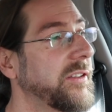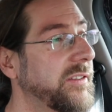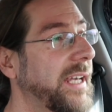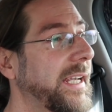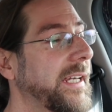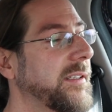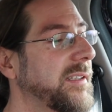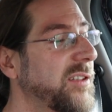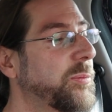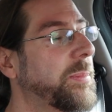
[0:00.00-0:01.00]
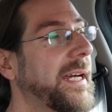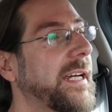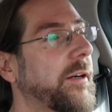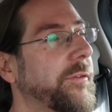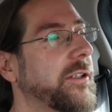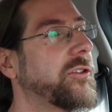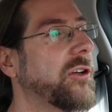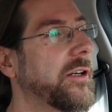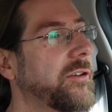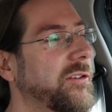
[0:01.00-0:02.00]
Second, display of the
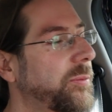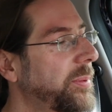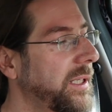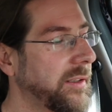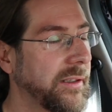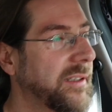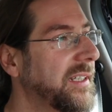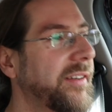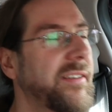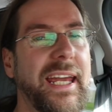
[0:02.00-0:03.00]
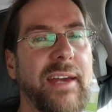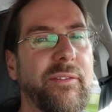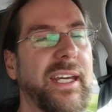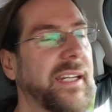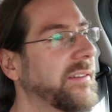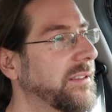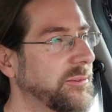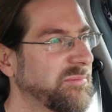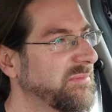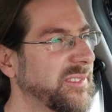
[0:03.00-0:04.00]
charging speed. Doesn't have that.
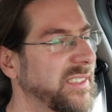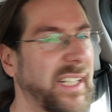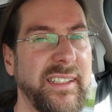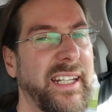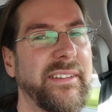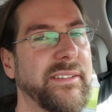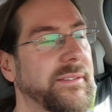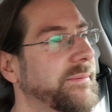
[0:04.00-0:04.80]
Not there.